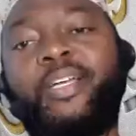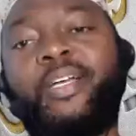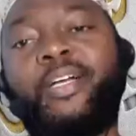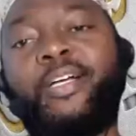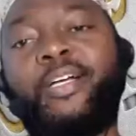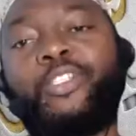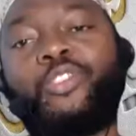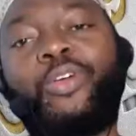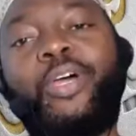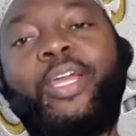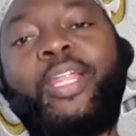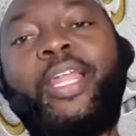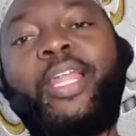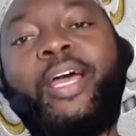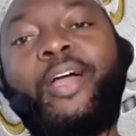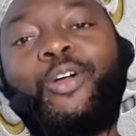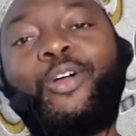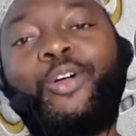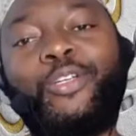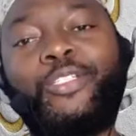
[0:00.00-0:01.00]
to
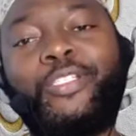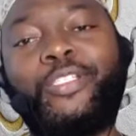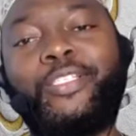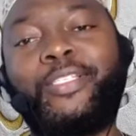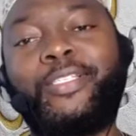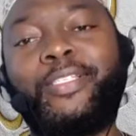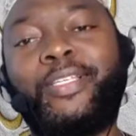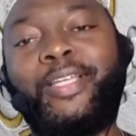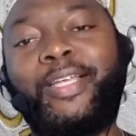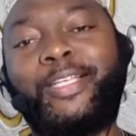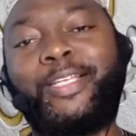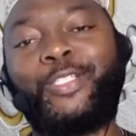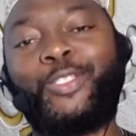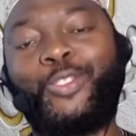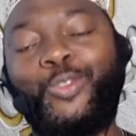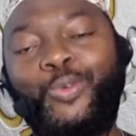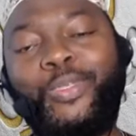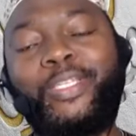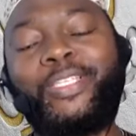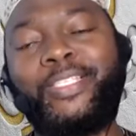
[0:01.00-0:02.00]
allow us,
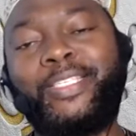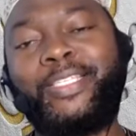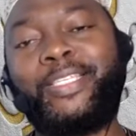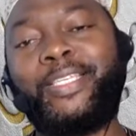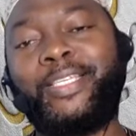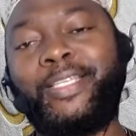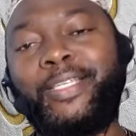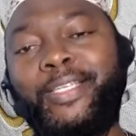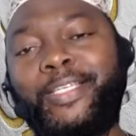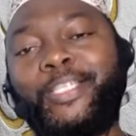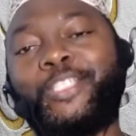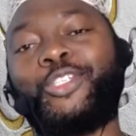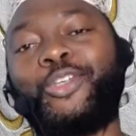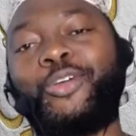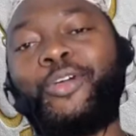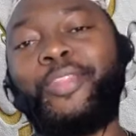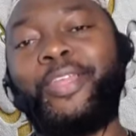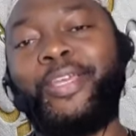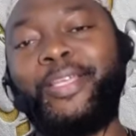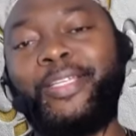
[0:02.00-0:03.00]
as we see each
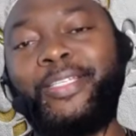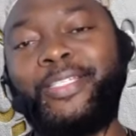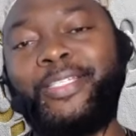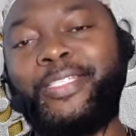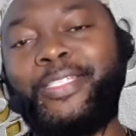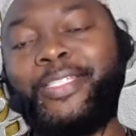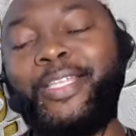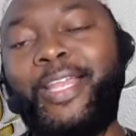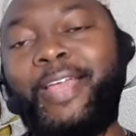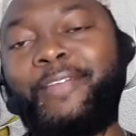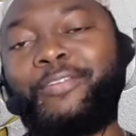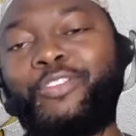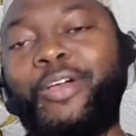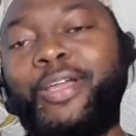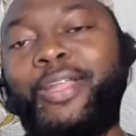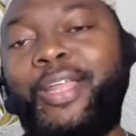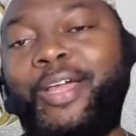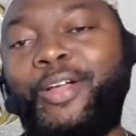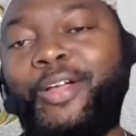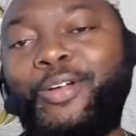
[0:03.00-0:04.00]
other in this life,
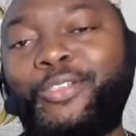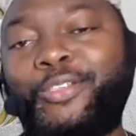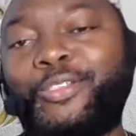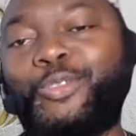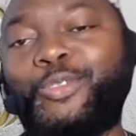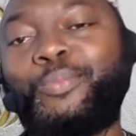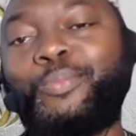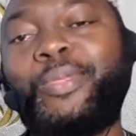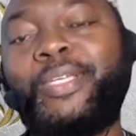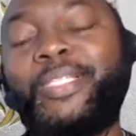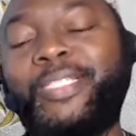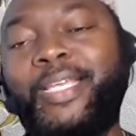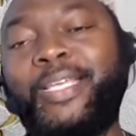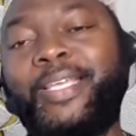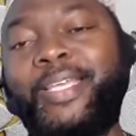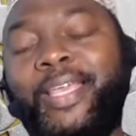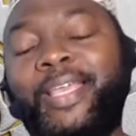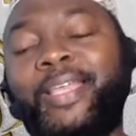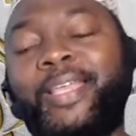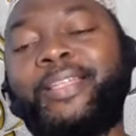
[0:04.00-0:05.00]
to allow us to meet
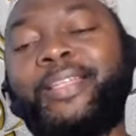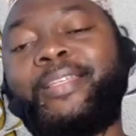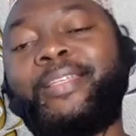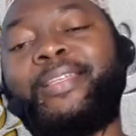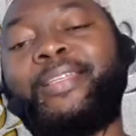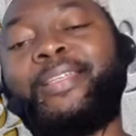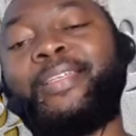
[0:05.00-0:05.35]
again